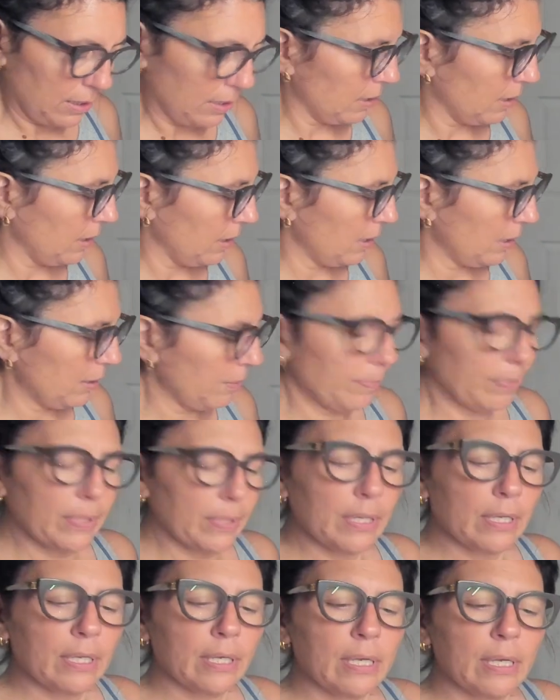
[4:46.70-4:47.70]
Yeah.
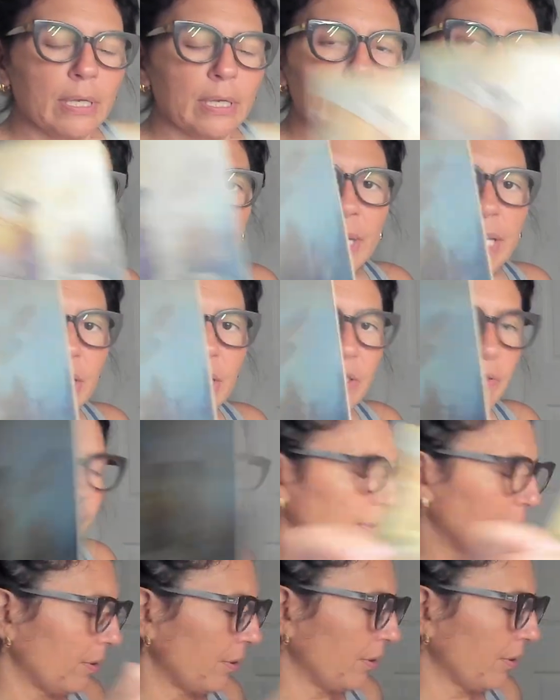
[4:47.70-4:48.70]
Page of
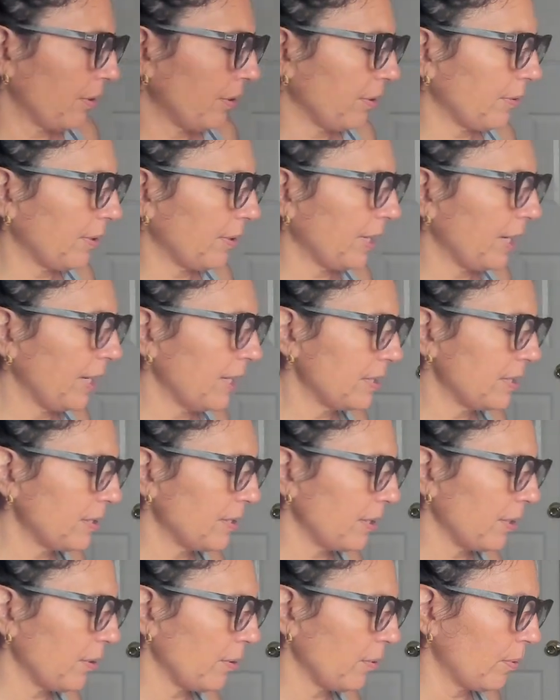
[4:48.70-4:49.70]
Earth. Okay.
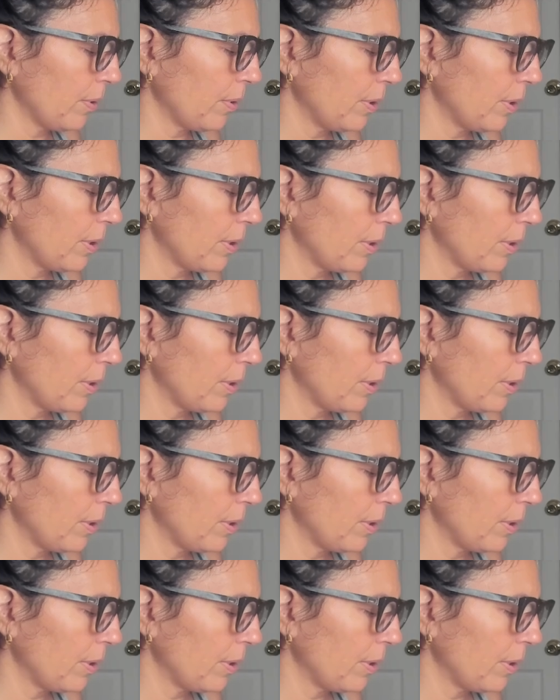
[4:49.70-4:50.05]
So